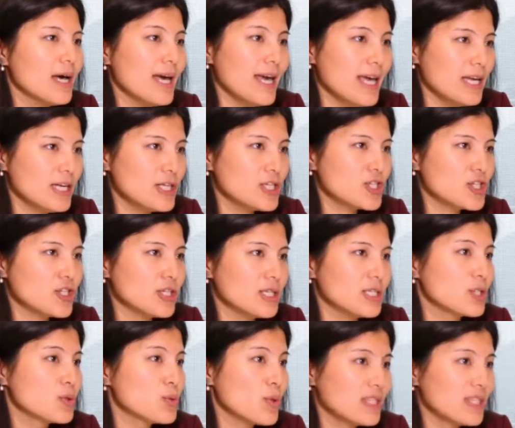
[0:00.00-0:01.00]
age
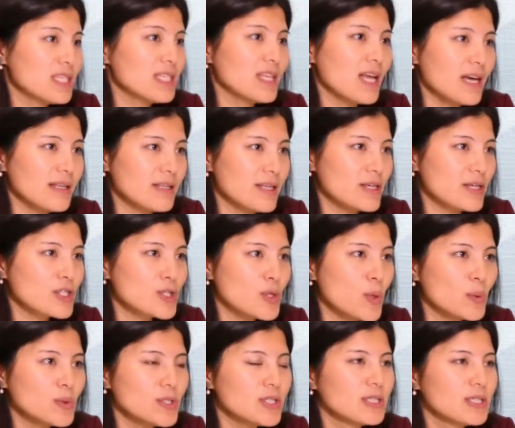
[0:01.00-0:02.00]
is 29 years
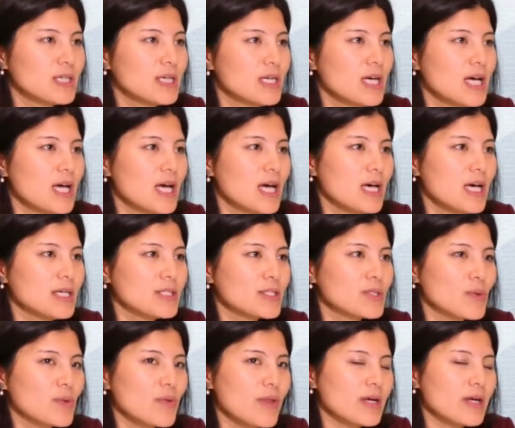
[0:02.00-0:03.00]
old.
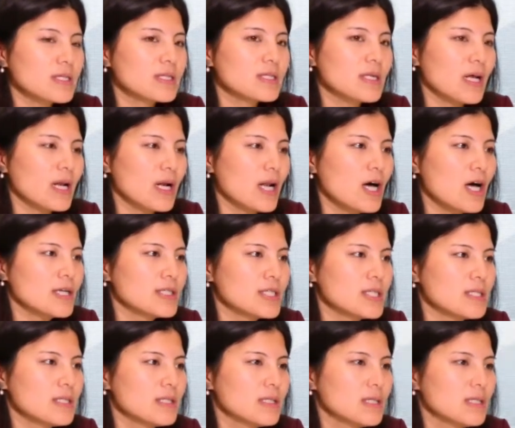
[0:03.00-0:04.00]
So there is a lot
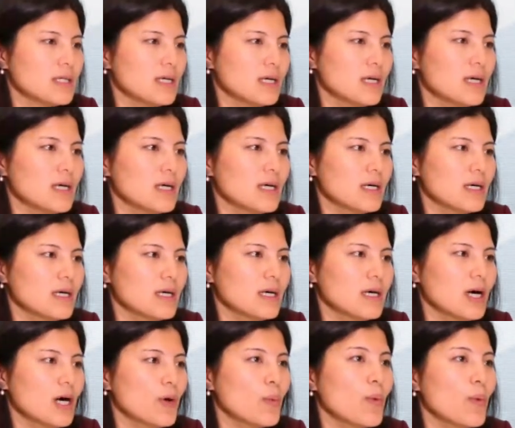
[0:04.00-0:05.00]

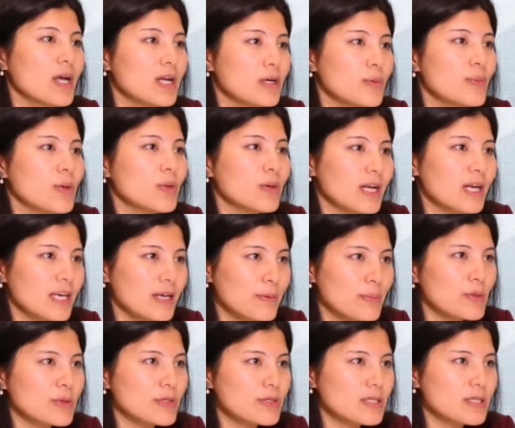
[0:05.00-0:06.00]
available
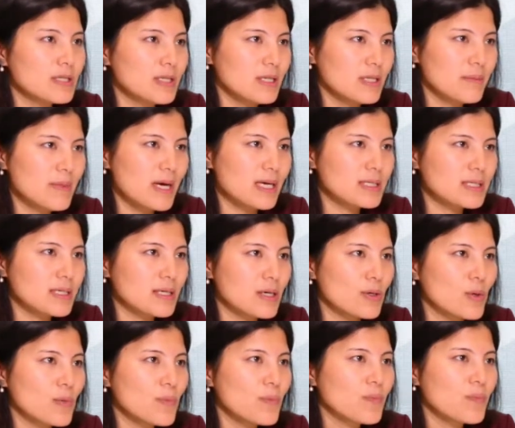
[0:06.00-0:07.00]
laborers in
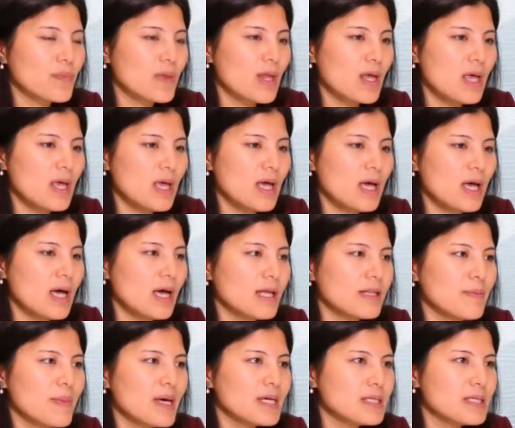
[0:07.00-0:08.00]
Mexico.
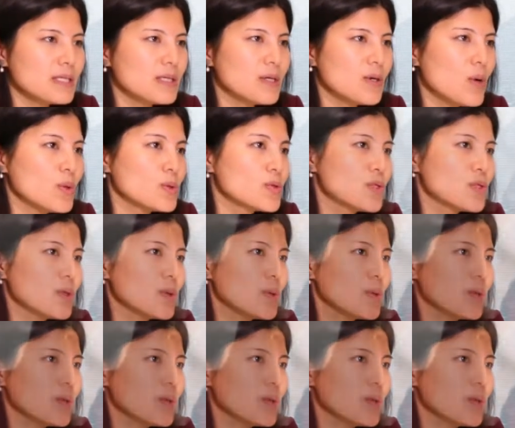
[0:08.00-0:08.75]
And Mexico also,